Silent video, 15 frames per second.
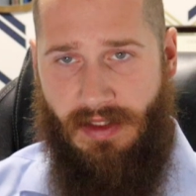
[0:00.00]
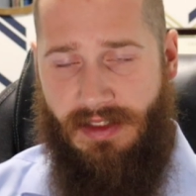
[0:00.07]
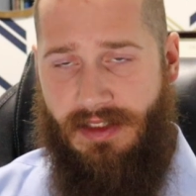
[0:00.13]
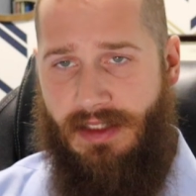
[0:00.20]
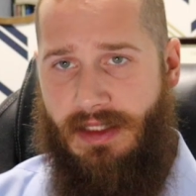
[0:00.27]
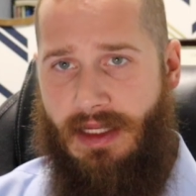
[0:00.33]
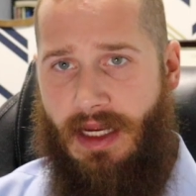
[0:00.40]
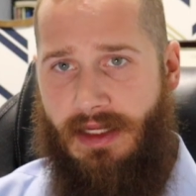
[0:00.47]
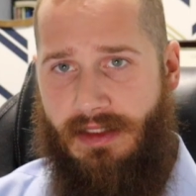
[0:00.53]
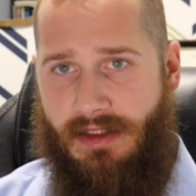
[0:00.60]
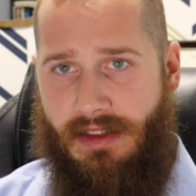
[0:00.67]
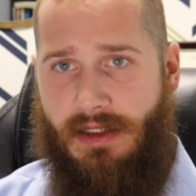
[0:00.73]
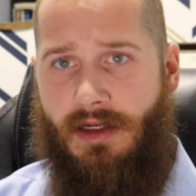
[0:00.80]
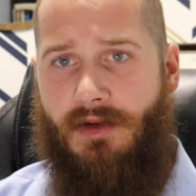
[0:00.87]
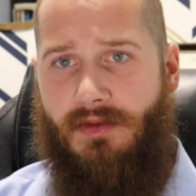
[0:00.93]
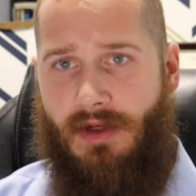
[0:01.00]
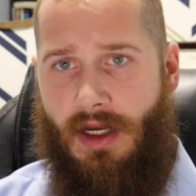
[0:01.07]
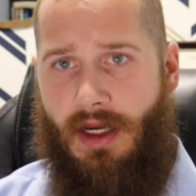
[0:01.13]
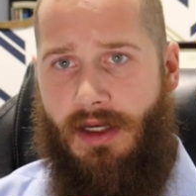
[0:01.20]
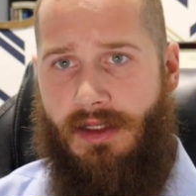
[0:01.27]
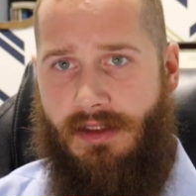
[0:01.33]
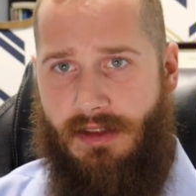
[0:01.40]
They see the idea of
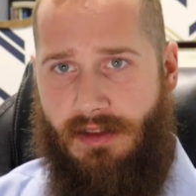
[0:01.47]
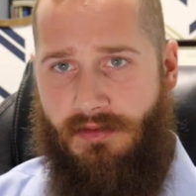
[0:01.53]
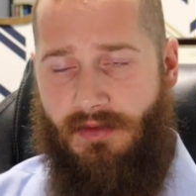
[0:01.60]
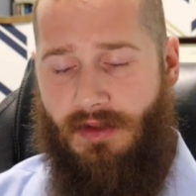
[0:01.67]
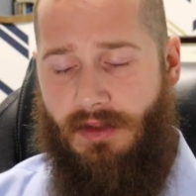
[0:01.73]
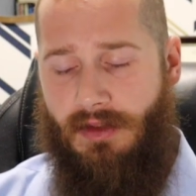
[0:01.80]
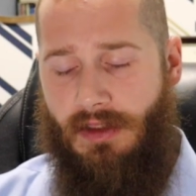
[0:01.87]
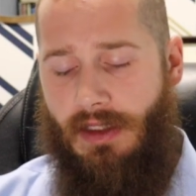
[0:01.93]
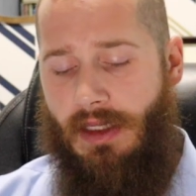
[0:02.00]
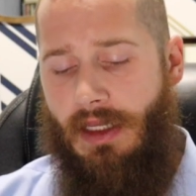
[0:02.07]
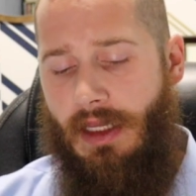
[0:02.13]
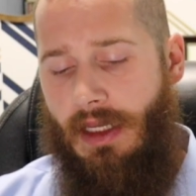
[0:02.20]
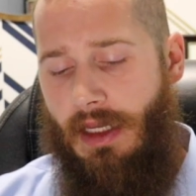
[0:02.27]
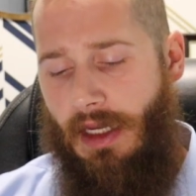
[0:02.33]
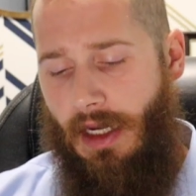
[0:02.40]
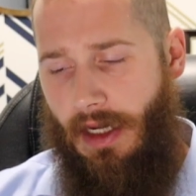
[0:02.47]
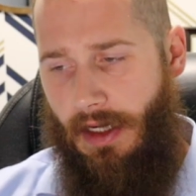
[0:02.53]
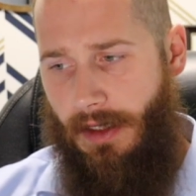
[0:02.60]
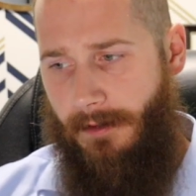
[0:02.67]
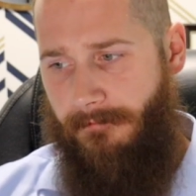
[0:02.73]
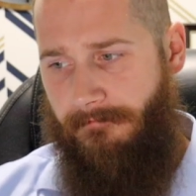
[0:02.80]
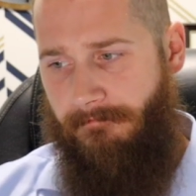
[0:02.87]
God as evil.
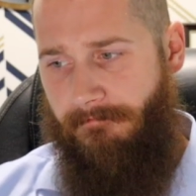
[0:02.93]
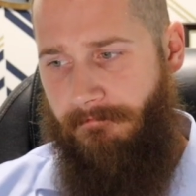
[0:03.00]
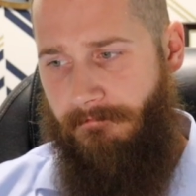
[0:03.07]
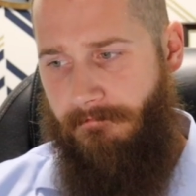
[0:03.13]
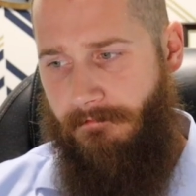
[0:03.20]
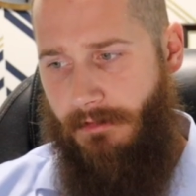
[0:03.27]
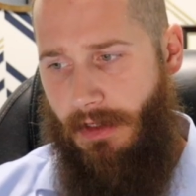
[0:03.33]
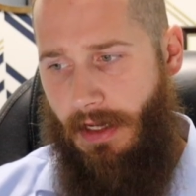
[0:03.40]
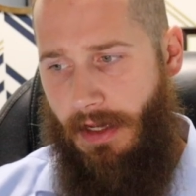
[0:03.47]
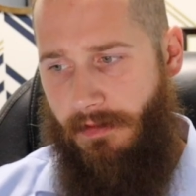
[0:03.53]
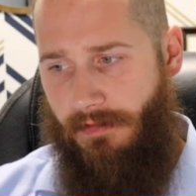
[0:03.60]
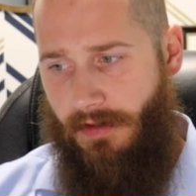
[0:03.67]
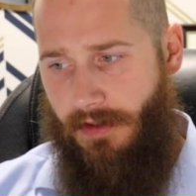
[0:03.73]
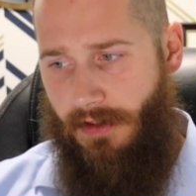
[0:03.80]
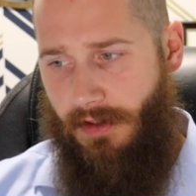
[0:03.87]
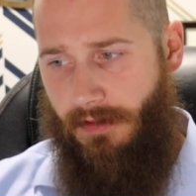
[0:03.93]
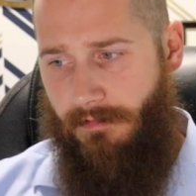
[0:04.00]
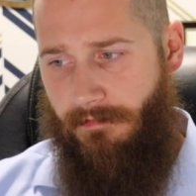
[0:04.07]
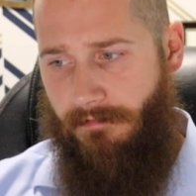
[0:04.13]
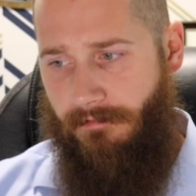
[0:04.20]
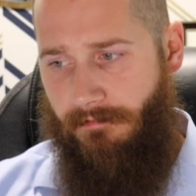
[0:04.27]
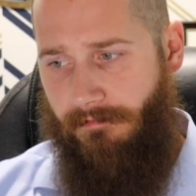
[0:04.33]
Um, and they're
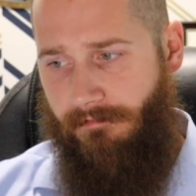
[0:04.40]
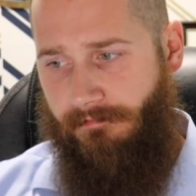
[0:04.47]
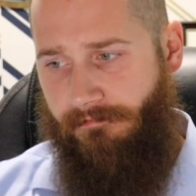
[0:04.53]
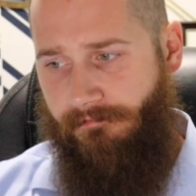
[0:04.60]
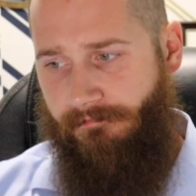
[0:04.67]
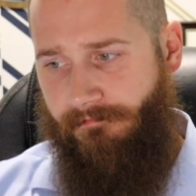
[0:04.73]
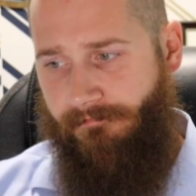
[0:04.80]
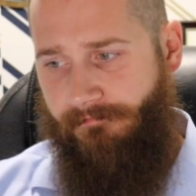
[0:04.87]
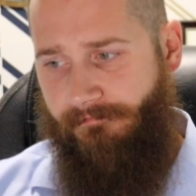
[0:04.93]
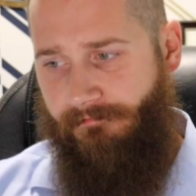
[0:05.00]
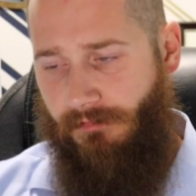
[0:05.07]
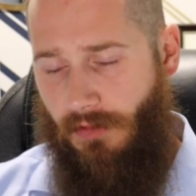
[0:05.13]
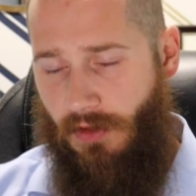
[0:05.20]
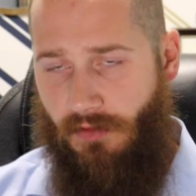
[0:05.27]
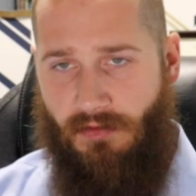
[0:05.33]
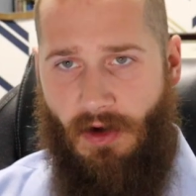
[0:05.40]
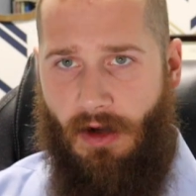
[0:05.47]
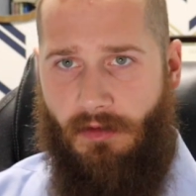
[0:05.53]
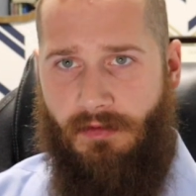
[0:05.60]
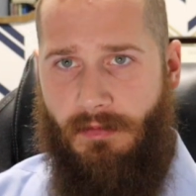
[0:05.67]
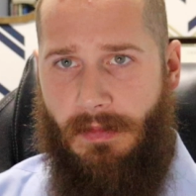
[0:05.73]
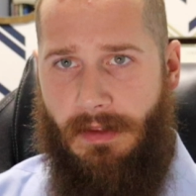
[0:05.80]
they're
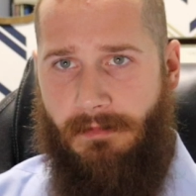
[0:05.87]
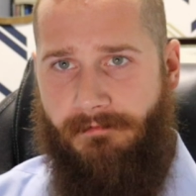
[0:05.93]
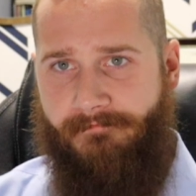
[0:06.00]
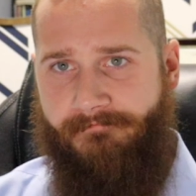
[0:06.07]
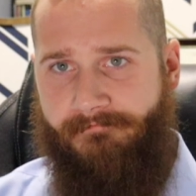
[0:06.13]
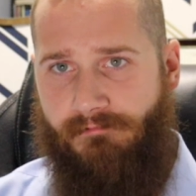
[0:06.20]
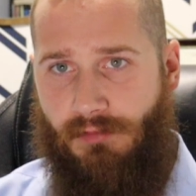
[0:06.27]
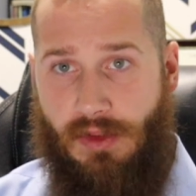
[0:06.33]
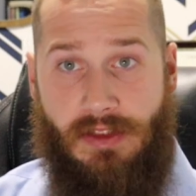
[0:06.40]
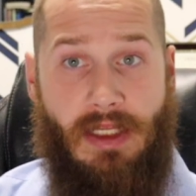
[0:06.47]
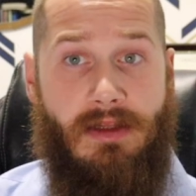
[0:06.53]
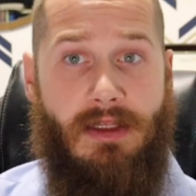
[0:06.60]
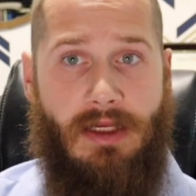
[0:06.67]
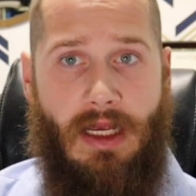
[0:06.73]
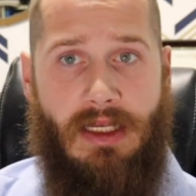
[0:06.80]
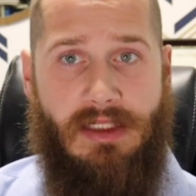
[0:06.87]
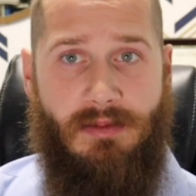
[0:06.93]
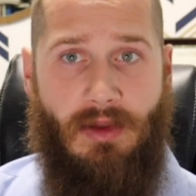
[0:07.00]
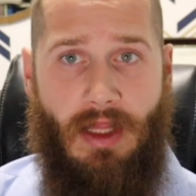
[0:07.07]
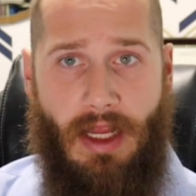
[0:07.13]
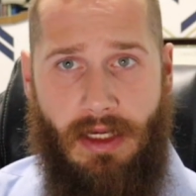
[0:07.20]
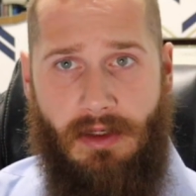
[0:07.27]
far from him. Present the
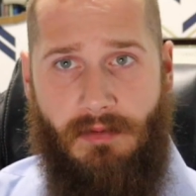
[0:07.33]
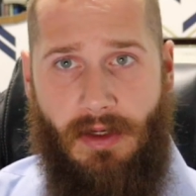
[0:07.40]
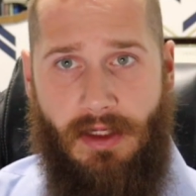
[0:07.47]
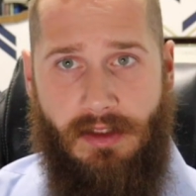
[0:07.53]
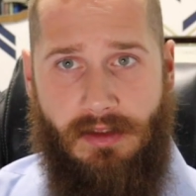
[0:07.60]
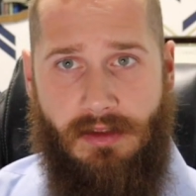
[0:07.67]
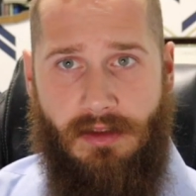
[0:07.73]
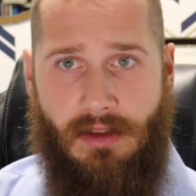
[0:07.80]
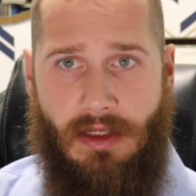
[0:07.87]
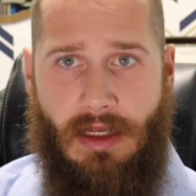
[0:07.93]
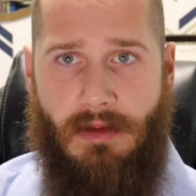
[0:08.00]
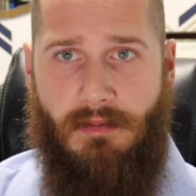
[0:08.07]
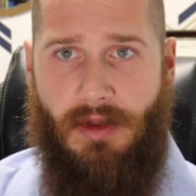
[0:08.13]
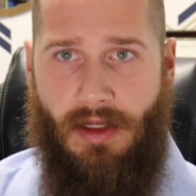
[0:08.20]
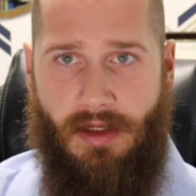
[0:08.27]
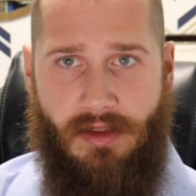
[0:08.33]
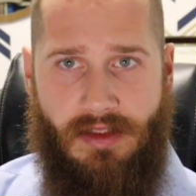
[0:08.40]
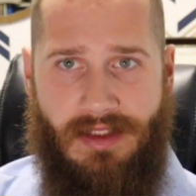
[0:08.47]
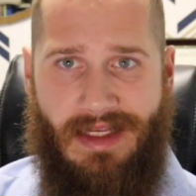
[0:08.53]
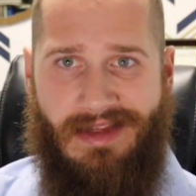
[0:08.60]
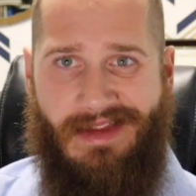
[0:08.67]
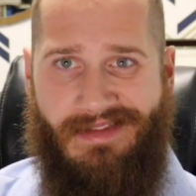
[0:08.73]
gospel anyways, but
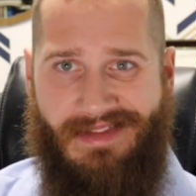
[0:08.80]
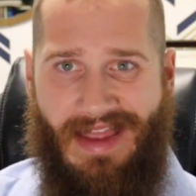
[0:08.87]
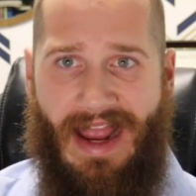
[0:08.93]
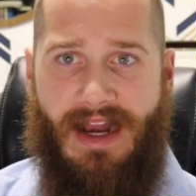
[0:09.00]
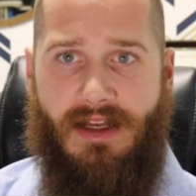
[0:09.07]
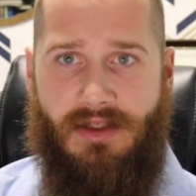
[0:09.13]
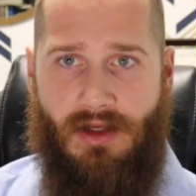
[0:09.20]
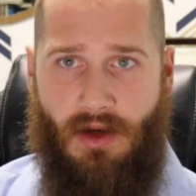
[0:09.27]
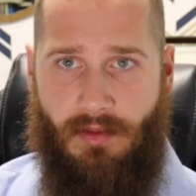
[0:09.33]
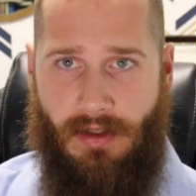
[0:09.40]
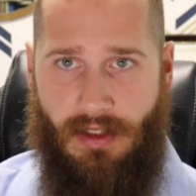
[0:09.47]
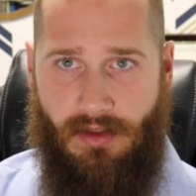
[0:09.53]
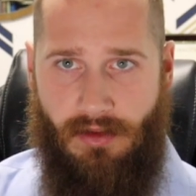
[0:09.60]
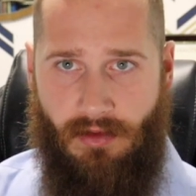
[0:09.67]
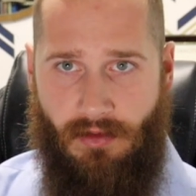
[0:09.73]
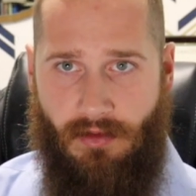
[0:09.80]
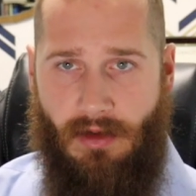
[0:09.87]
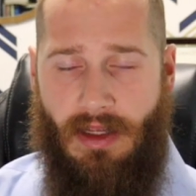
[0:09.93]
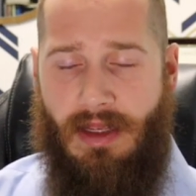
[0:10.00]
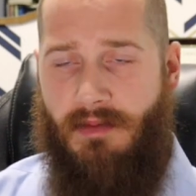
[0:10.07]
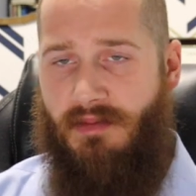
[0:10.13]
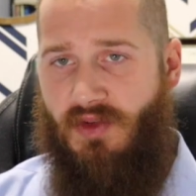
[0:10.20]
understand that that is all we can do.
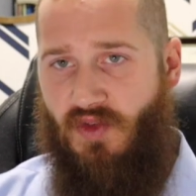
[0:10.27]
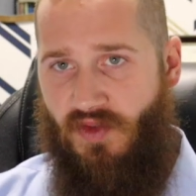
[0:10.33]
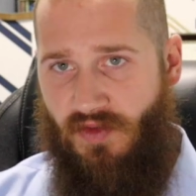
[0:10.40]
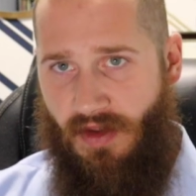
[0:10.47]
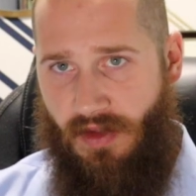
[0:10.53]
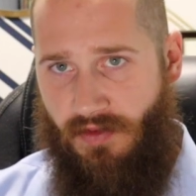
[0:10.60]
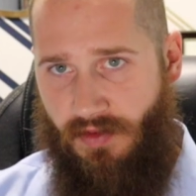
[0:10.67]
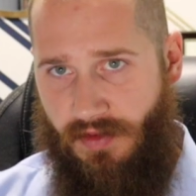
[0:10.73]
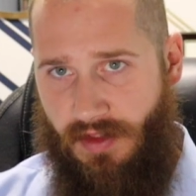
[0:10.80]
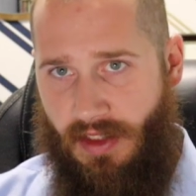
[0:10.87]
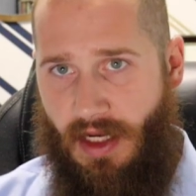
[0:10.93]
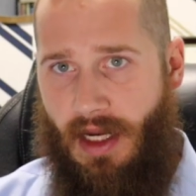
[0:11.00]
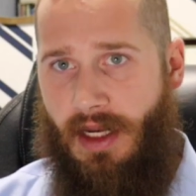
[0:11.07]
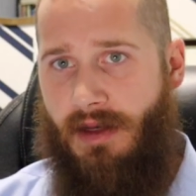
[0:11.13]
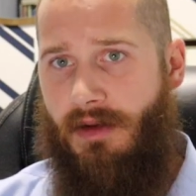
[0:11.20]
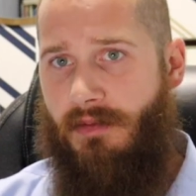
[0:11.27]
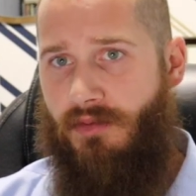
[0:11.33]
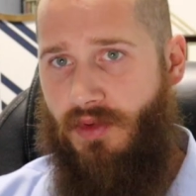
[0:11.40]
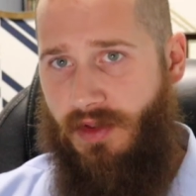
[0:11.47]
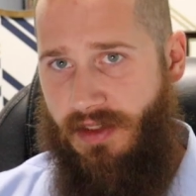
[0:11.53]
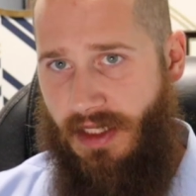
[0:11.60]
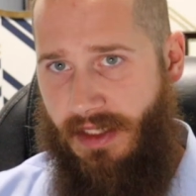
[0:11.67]
Be faithful to God,
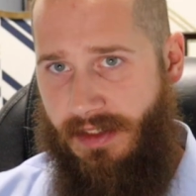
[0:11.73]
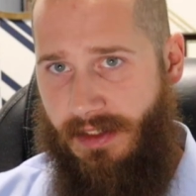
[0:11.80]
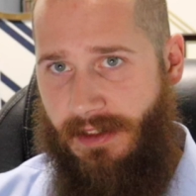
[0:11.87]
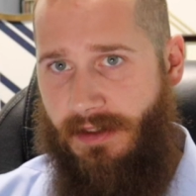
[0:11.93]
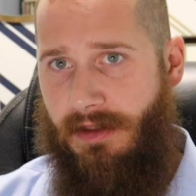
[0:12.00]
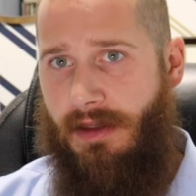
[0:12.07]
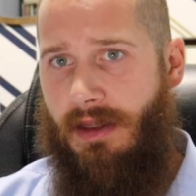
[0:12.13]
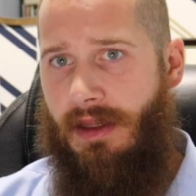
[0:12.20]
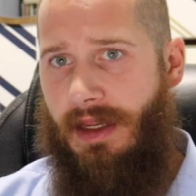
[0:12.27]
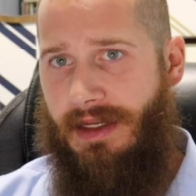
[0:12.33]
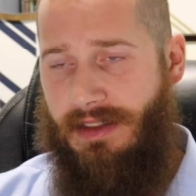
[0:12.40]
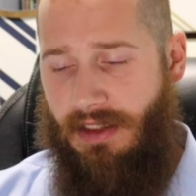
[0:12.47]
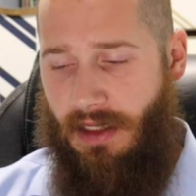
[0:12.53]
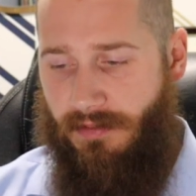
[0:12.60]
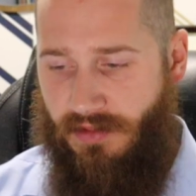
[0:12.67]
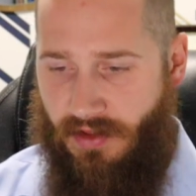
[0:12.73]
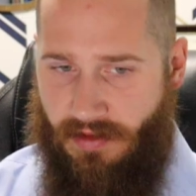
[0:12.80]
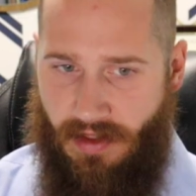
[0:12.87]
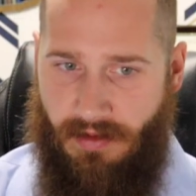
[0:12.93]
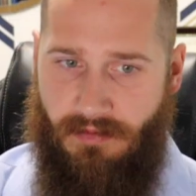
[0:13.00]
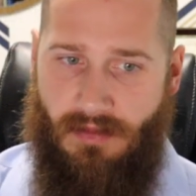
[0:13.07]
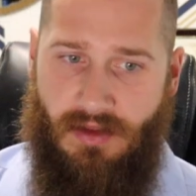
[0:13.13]
present it. It's up to
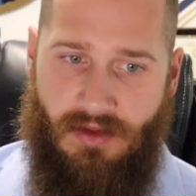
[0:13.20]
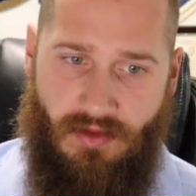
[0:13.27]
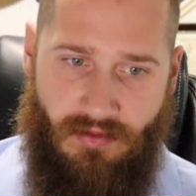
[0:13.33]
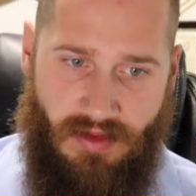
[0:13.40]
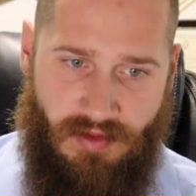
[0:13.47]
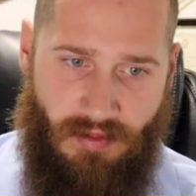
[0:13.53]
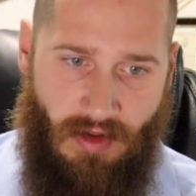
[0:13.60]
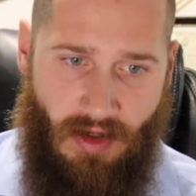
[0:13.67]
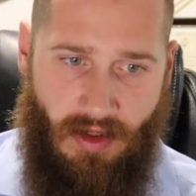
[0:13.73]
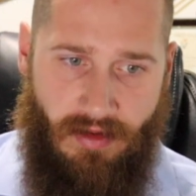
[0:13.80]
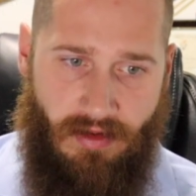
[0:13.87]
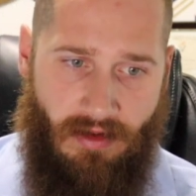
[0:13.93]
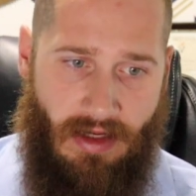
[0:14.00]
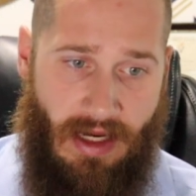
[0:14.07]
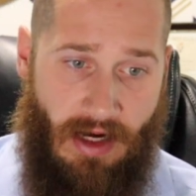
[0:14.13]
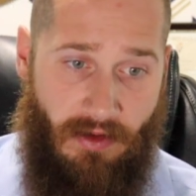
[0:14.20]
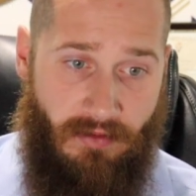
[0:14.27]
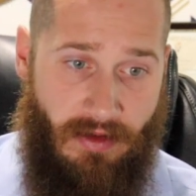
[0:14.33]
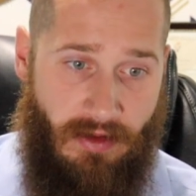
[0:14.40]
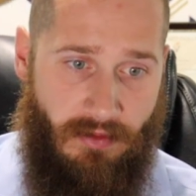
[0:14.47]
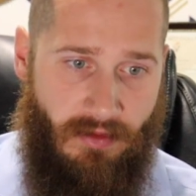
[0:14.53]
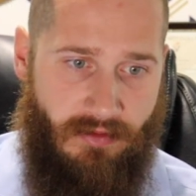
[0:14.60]
them to respond how
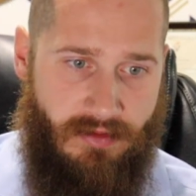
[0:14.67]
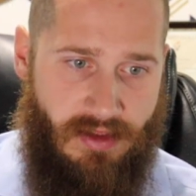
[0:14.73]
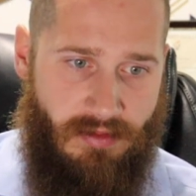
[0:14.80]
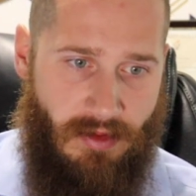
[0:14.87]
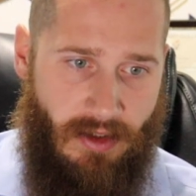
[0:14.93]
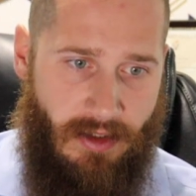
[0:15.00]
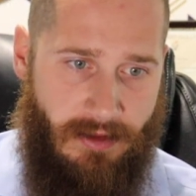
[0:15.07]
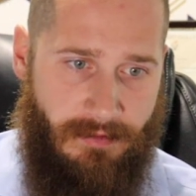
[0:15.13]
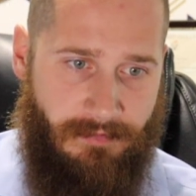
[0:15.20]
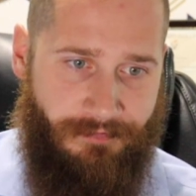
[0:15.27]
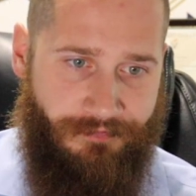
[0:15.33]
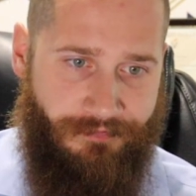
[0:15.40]
they will respond.